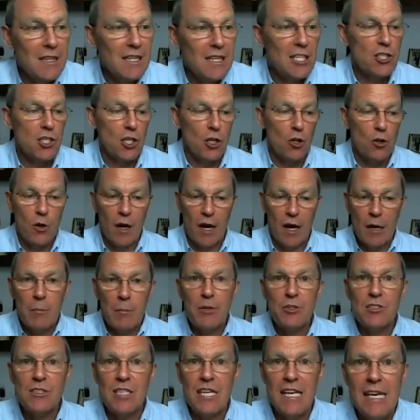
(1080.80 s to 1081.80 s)
this
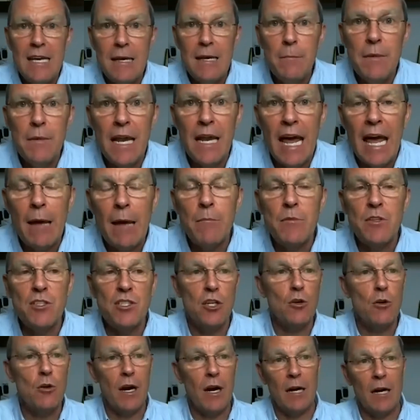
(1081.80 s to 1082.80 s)
incredible team name, this
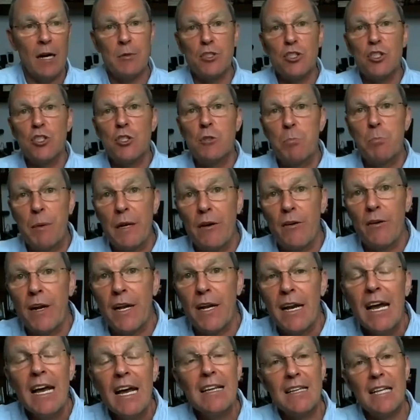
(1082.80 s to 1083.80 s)
incredible spirit
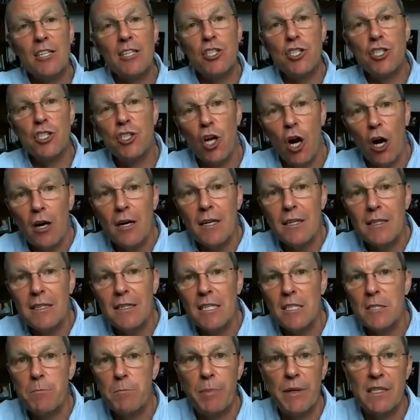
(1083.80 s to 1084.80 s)
that started
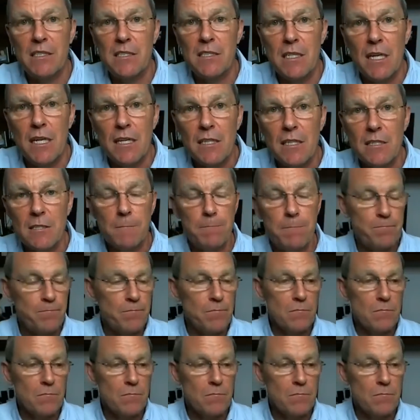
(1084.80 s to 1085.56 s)
this business,